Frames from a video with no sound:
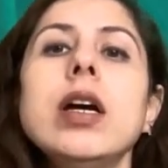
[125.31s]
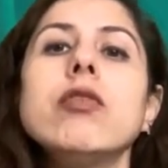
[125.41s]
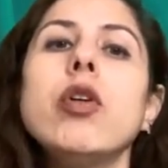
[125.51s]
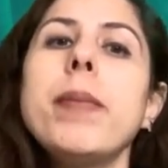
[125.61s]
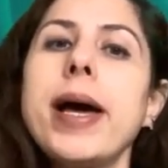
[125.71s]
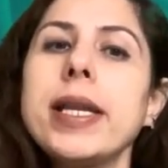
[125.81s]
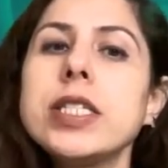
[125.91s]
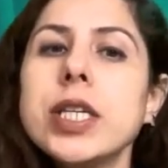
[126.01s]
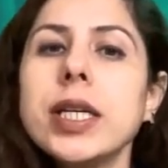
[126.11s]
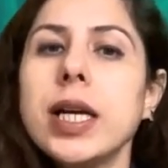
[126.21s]
for
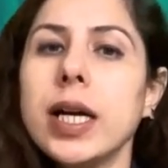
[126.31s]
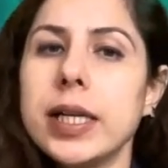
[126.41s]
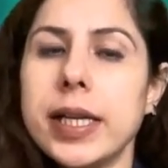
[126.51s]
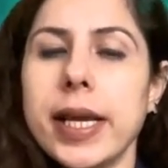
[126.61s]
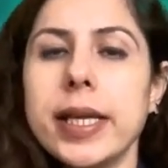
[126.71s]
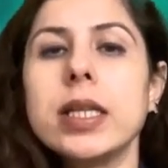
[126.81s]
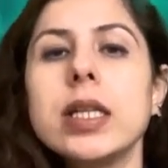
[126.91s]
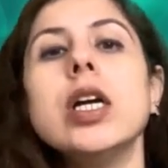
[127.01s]
managing content,